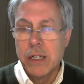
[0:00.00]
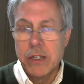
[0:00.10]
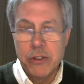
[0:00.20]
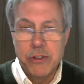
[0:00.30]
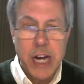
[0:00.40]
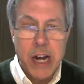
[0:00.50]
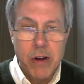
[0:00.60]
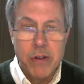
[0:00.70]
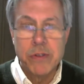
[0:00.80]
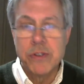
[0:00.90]

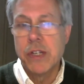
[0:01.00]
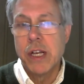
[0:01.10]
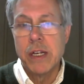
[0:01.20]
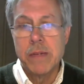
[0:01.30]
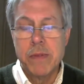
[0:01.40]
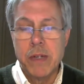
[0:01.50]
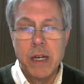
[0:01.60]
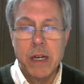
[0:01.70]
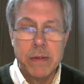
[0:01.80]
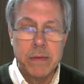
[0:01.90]
shares,
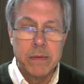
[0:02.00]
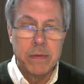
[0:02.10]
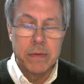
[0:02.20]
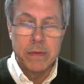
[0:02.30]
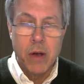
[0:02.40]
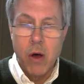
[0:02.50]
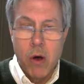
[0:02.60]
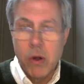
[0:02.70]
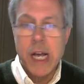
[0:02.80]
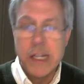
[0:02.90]

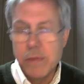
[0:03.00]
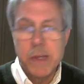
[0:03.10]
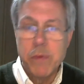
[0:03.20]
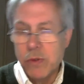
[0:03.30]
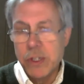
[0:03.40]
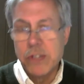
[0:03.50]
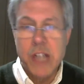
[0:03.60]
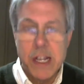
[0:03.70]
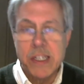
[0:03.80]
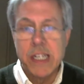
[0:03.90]
all kinds of people
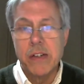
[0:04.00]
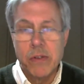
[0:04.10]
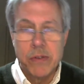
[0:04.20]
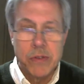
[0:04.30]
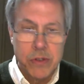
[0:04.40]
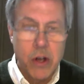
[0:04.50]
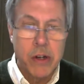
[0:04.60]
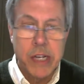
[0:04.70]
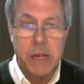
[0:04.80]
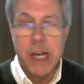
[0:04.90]
discussing or
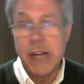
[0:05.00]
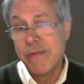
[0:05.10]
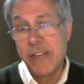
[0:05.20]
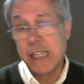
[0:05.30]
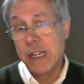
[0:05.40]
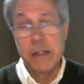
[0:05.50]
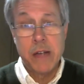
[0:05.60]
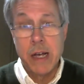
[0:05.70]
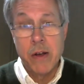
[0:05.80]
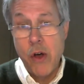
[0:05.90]
talking about. In fact,
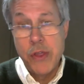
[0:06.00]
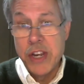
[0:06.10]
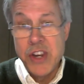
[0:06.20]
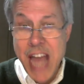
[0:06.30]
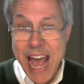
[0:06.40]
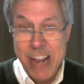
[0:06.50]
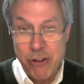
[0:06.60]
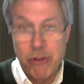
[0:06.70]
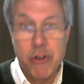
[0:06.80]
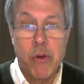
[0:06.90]
on the
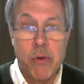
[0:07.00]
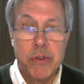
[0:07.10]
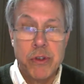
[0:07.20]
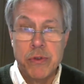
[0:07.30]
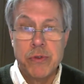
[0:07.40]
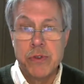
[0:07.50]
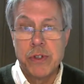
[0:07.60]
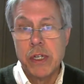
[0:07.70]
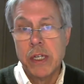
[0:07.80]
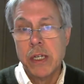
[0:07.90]
national news
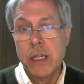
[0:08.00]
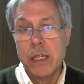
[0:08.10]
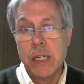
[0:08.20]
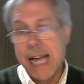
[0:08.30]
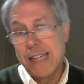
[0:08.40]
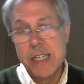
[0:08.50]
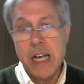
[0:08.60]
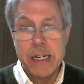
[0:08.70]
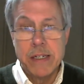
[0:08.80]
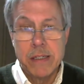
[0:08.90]
last
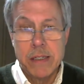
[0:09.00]
night,